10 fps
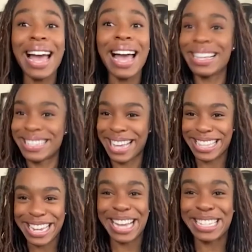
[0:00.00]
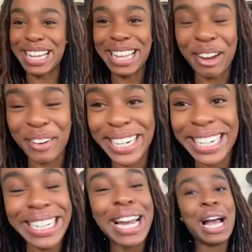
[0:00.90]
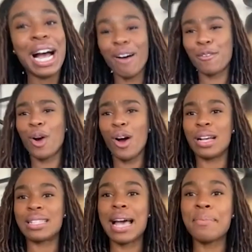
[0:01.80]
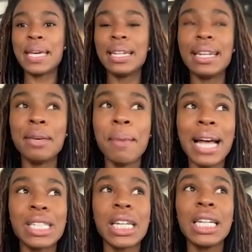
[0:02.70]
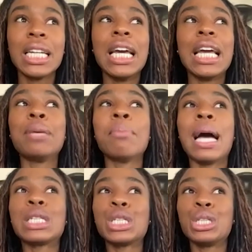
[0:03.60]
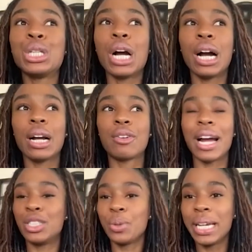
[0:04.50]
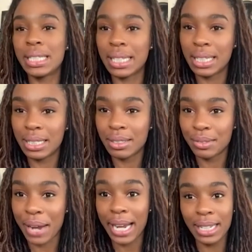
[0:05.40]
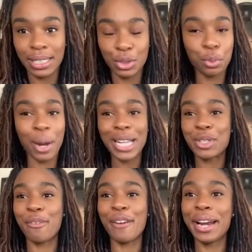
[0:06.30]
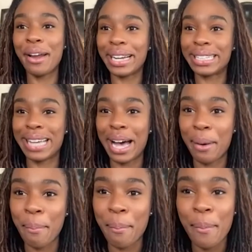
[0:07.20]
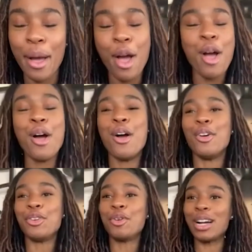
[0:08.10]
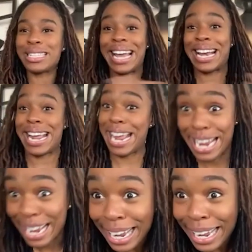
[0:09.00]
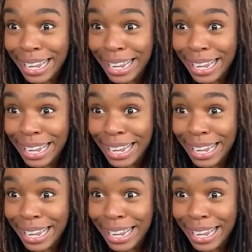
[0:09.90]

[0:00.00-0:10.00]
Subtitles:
I think I said that already. Of course. I mean, imagine you're graduating, right? You write your final exam. You got an A.